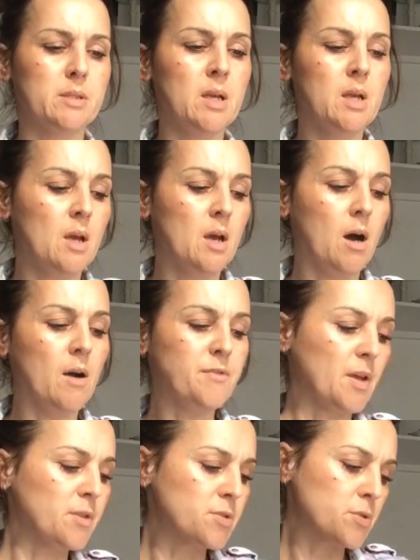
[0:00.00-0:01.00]
and I've
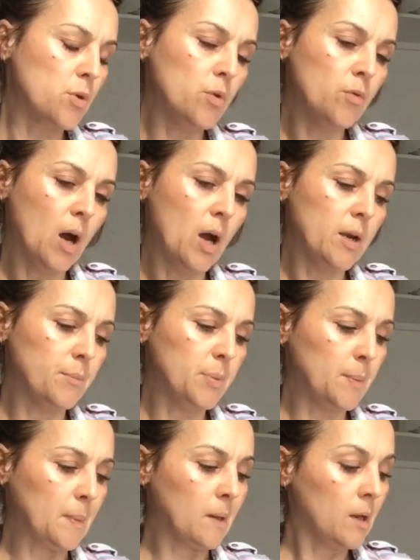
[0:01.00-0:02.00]
done the school run and
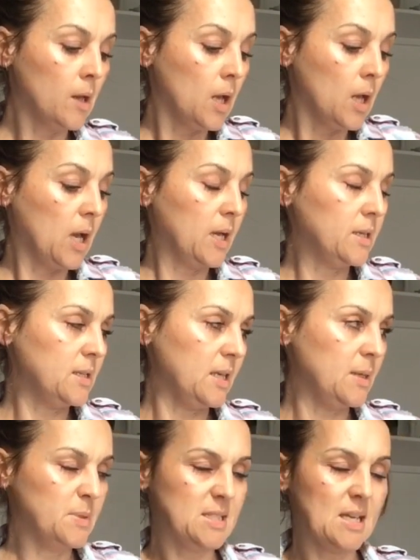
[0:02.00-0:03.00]
blah, blah, blah. And
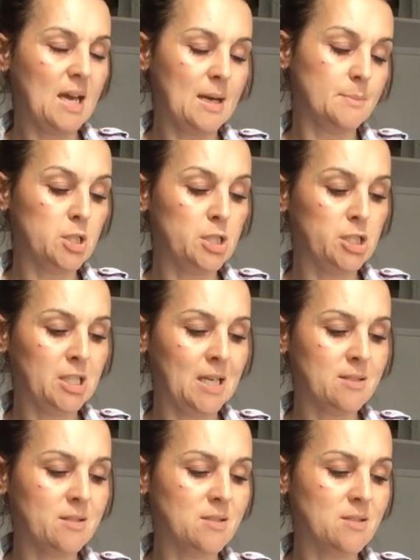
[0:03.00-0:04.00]
he was absolutely
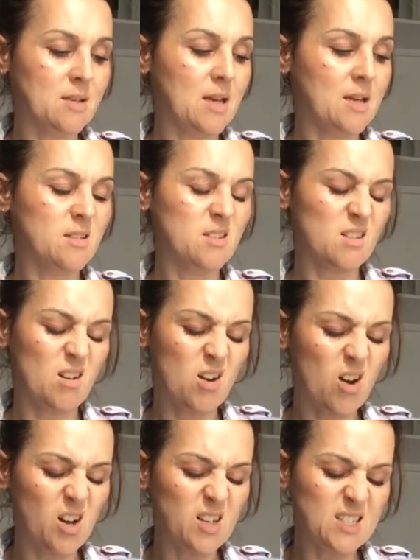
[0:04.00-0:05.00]
shattered. And
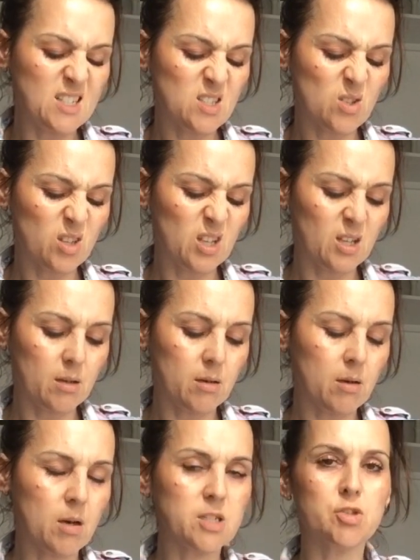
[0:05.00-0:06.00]
I did sort of think,
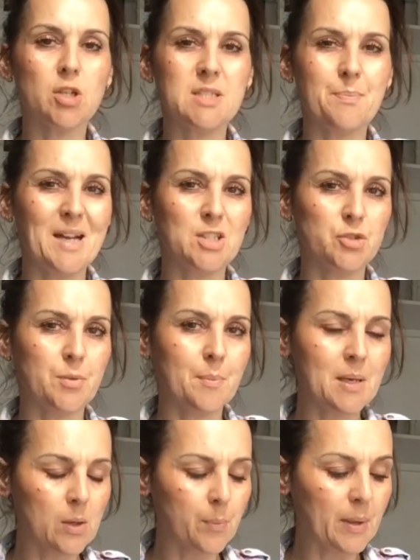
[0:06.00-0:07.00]
oh, I tried to badger
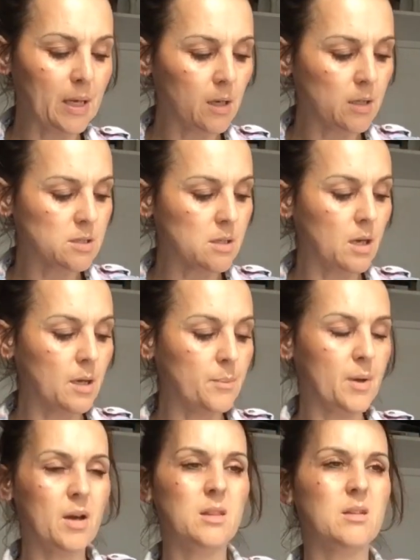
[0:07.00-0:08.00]
him a little bit last night,
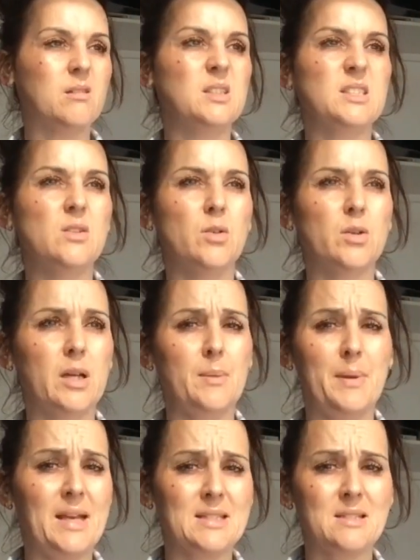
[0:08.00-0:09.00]
but I thought it's not going
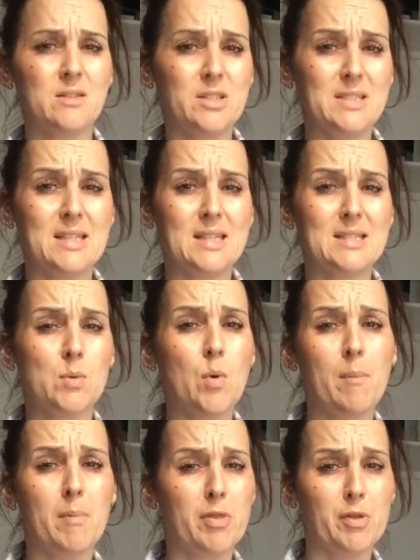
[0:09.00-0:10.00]
to be exciting. It's
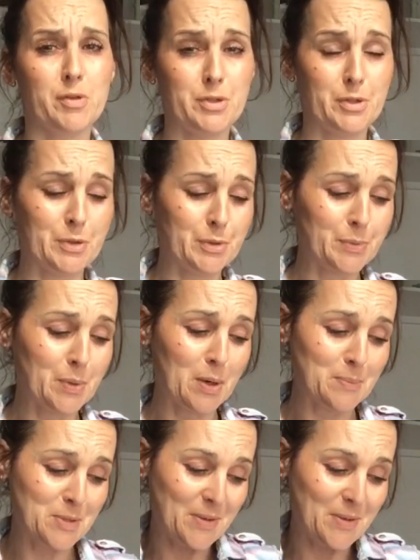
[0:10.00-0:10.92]
quite methodical what I'm